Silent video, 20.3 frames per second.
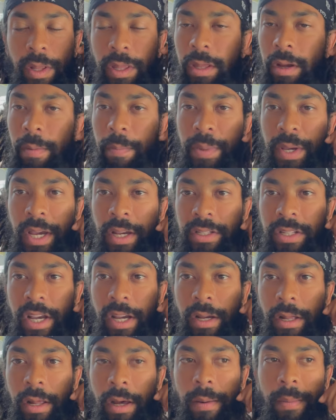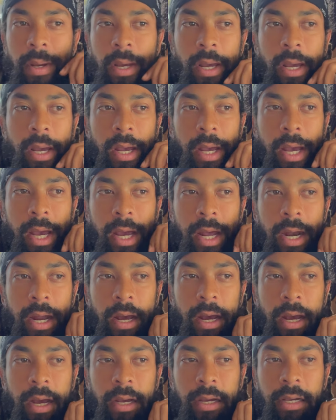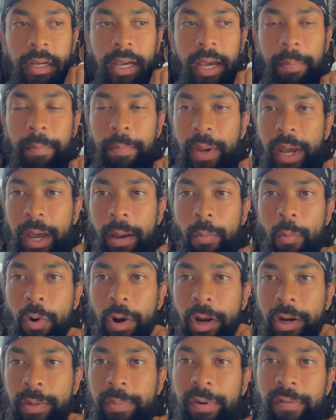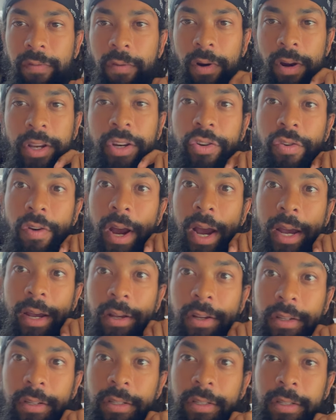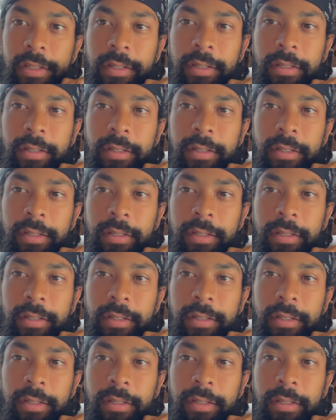their PSA club and get Bam worked before he trials.